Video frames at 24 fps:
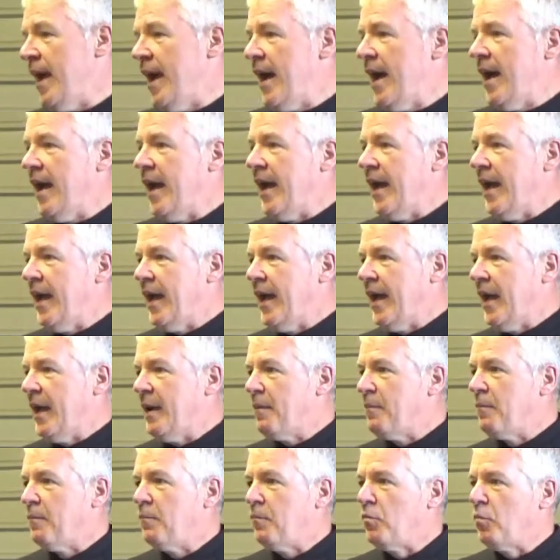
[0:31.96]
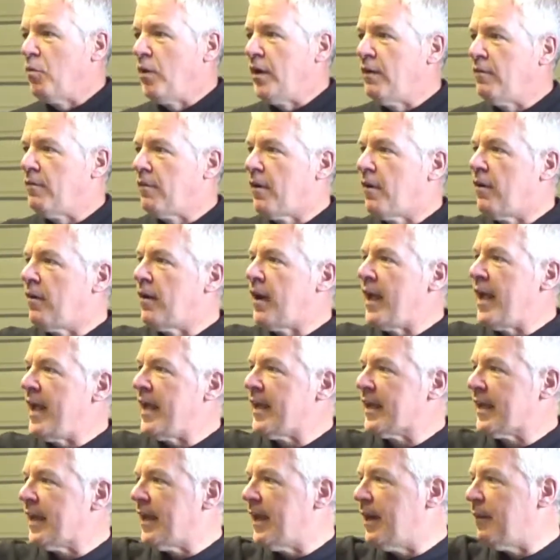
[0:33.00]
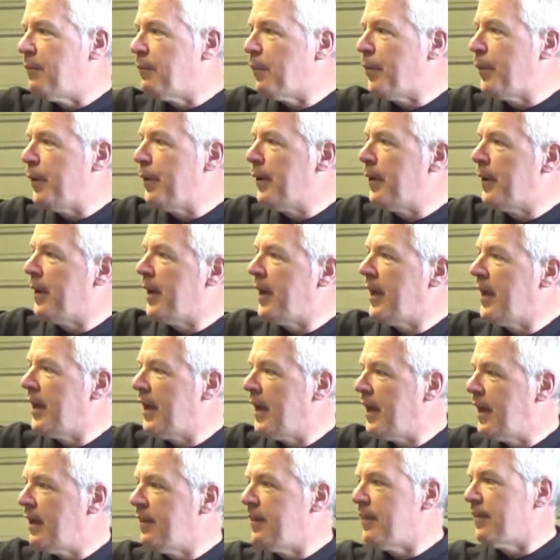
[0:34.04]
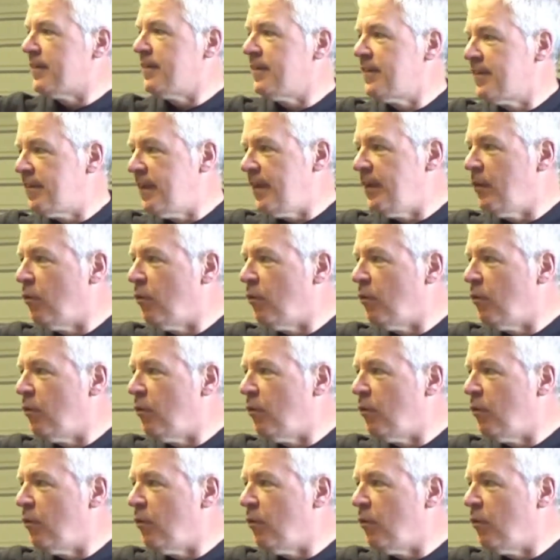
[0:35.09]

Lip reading: We have our headlamp. This is the